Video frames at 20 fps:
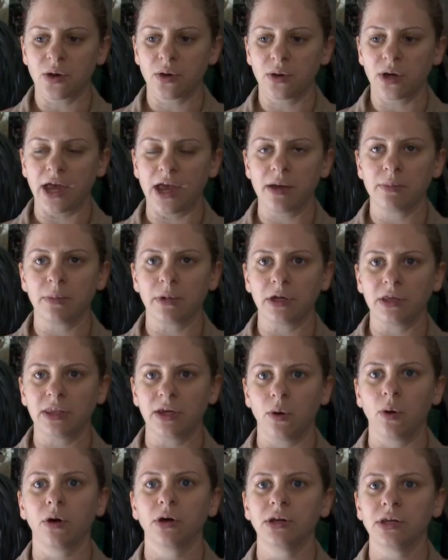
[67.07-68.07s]
also am
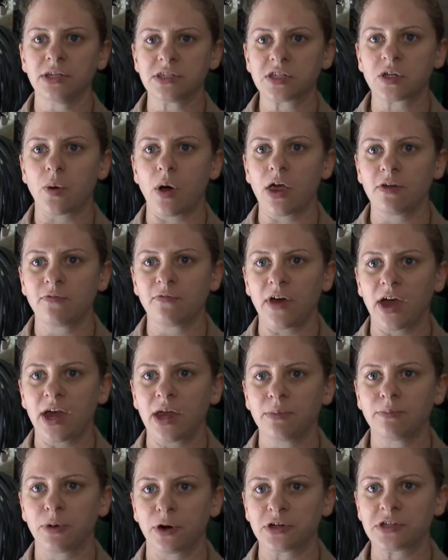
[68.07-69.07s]
the ordnance
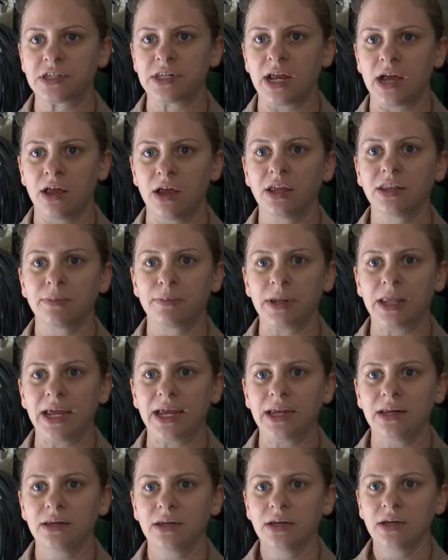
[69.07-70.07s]
qualified personnel on
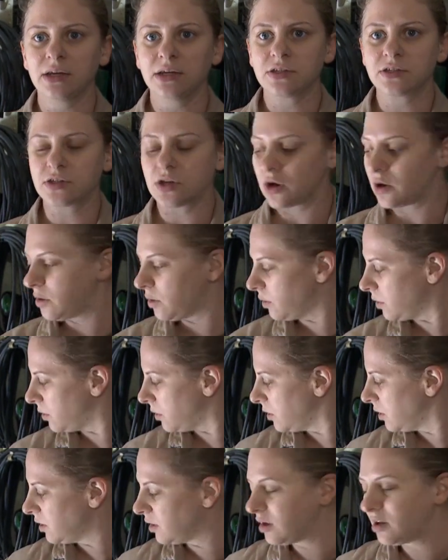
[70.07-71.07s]
the plane,
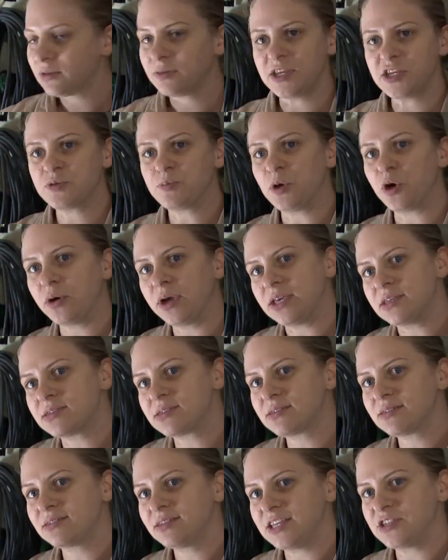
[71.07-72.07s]
so these
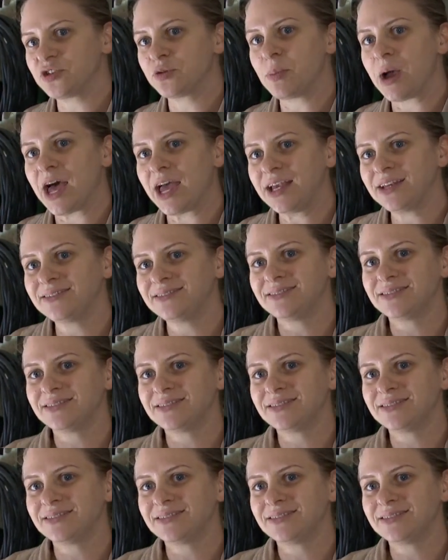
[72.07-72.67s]
buoys, these